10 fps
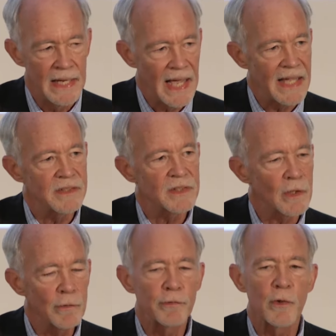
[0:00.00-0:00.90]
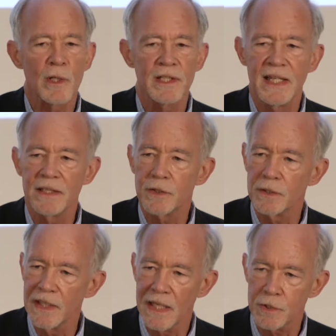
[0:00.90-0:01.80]
And so for an
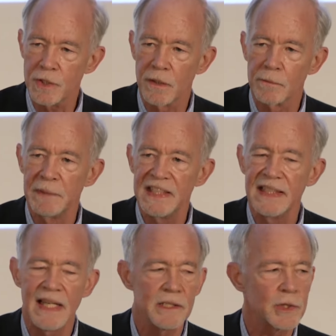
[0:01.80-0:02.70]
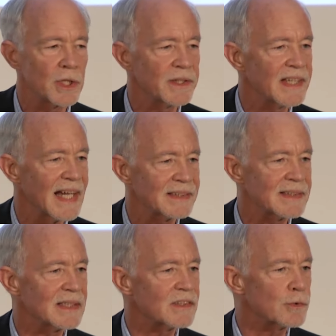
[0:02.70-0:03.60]
international mediation,
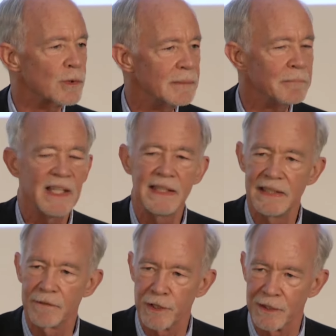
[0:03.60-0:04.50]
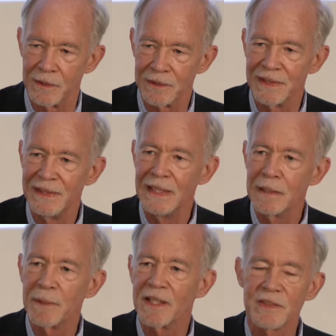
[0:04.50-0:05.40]
that's extremely difficult.
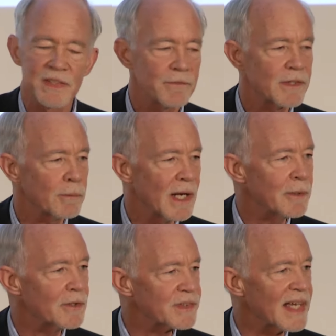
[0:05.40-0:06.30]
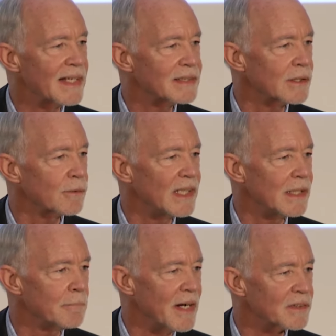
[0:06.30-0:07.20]
Because if the rebels can't
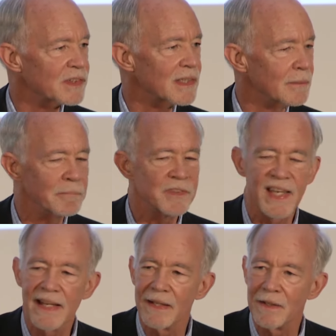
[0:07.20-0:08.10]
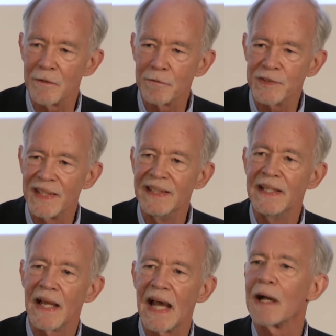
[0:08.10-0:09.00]
agree amongst themselves,
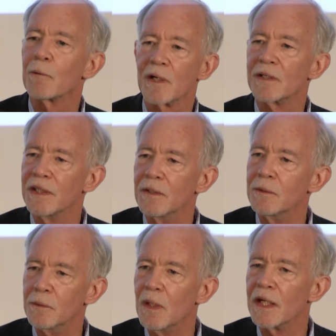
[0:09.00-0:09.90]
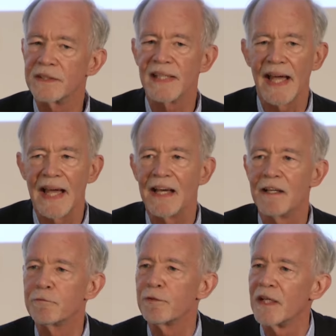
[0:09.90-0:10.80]
how are you to
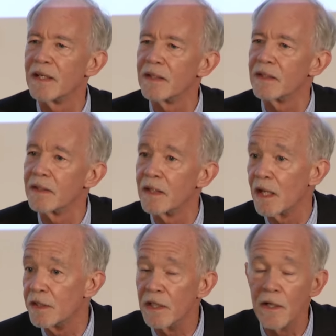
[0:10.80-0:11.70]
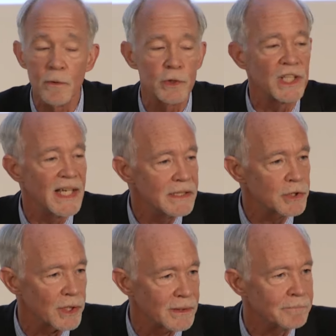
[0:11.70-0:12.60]
have uh, a
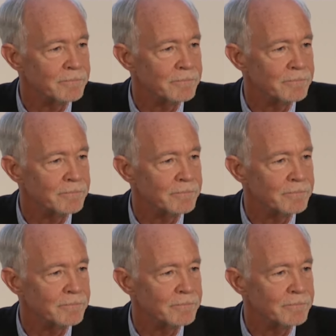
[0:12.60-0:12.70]
negotiation?